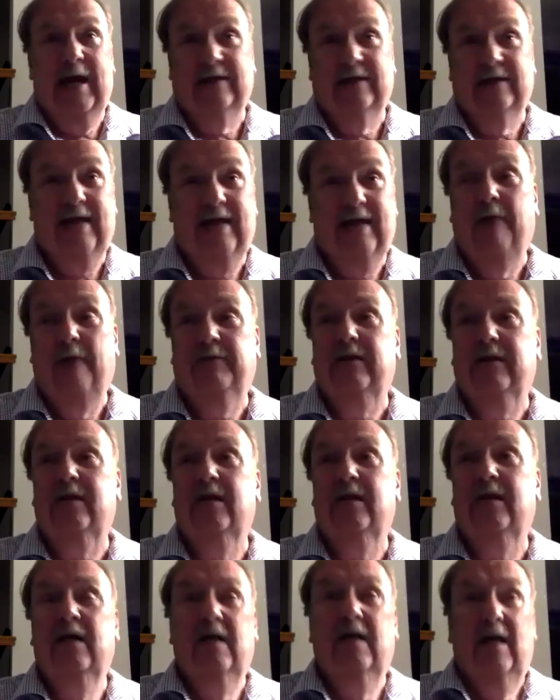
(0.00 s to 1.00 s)
has
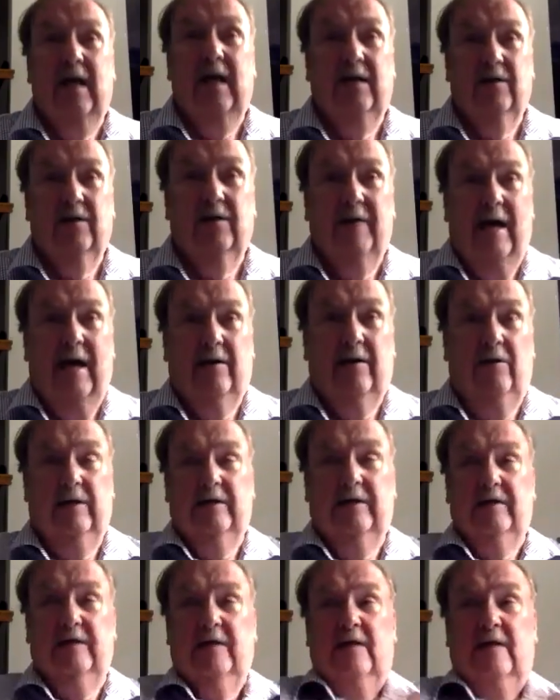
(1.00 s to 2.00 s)
happened, and you had
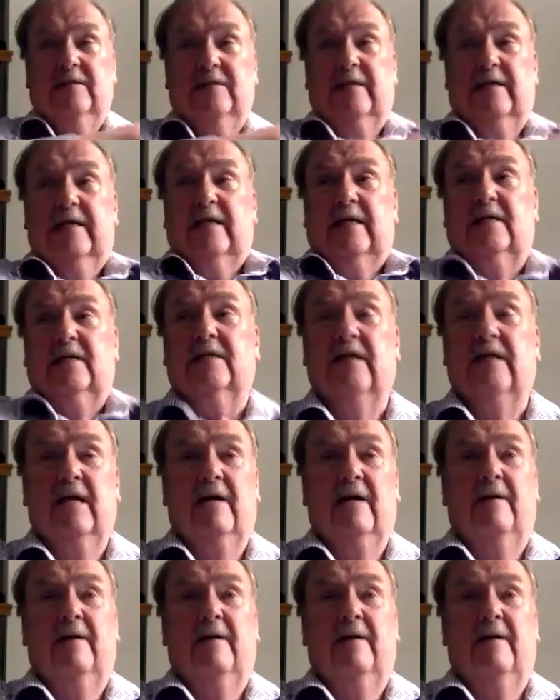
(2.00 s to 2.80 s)
only to touch things.